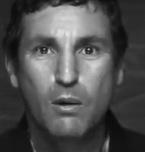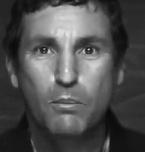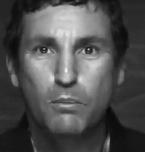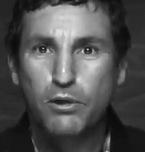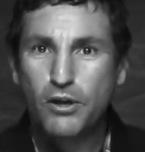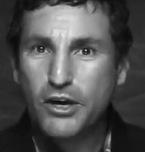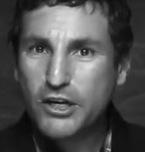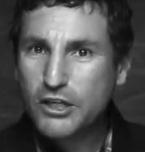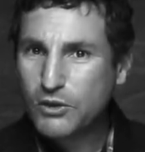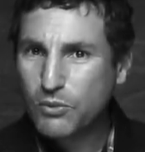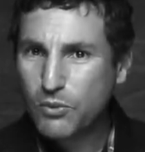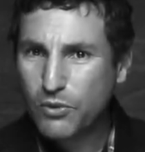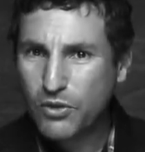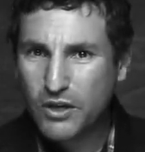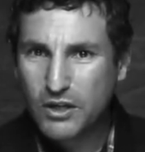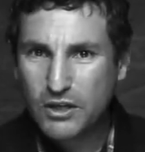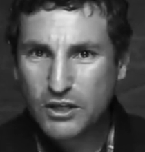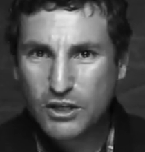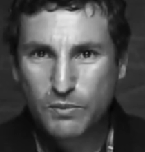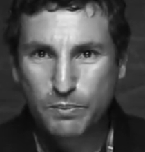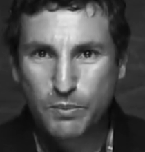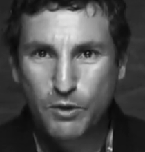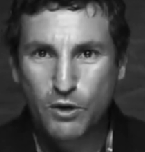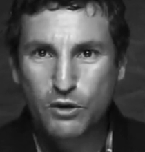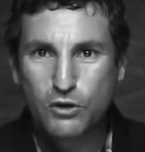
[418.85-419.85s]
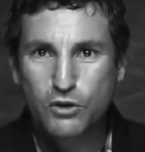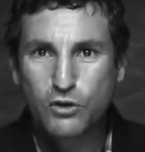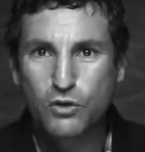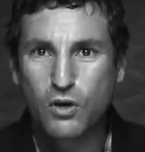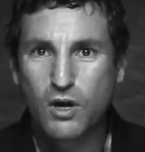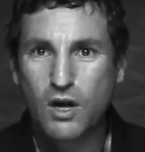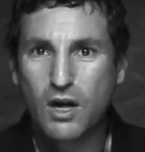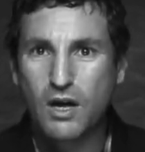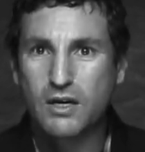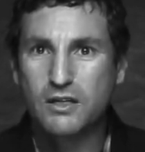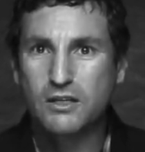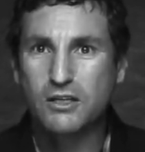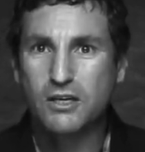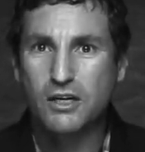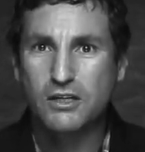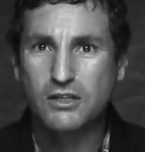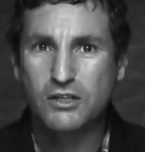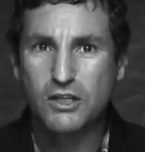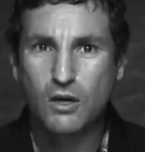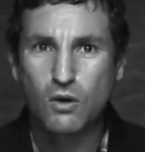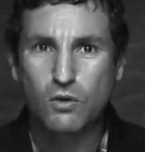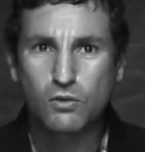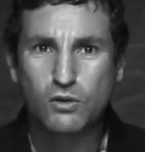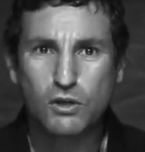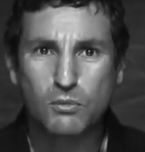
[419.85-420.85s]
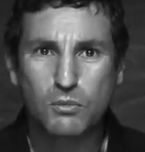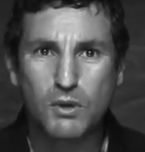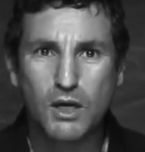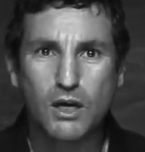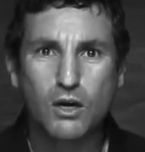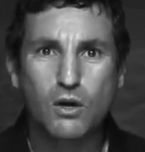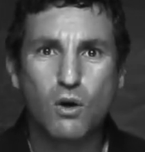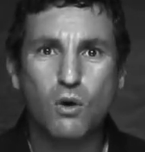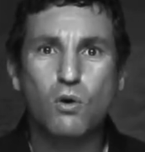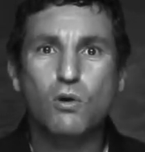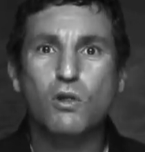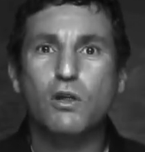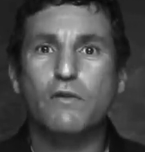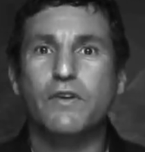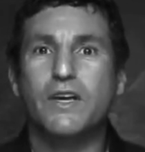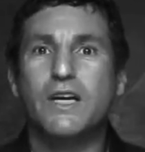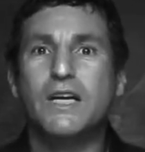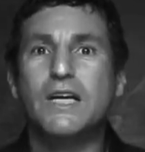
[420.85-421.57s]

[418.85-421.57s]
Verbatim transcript: Placed within a spiritual context, the ultimate goal of